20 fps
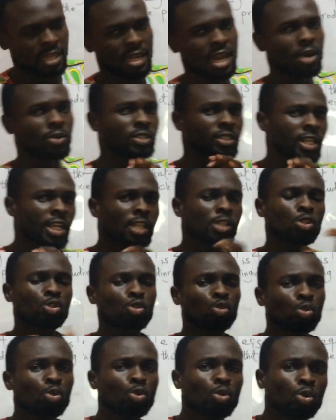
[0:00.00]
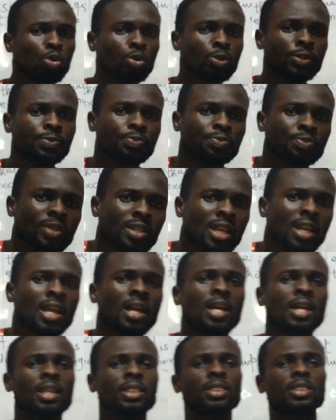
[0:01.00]
Now these two
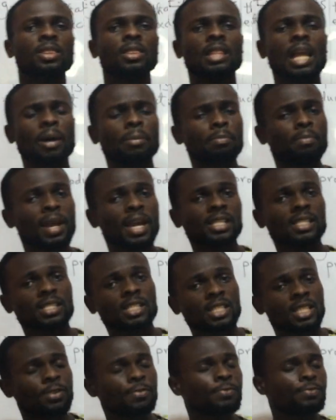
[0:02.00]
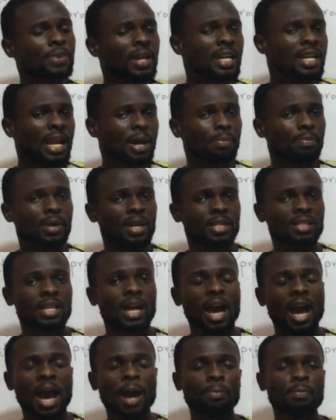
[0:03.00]
numbers, different
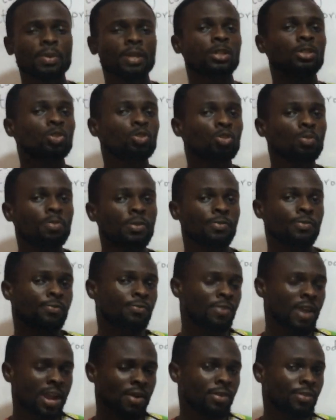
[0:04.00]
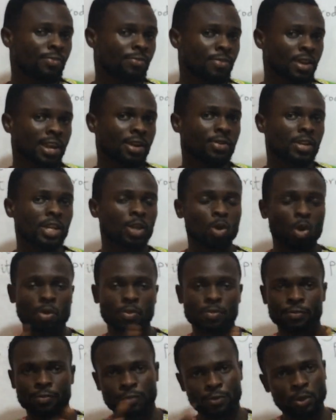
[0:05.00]
numbers, happen to be very, very
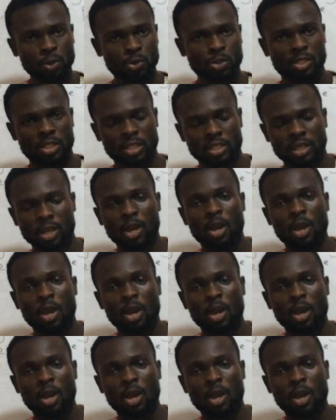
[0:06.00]
confusing.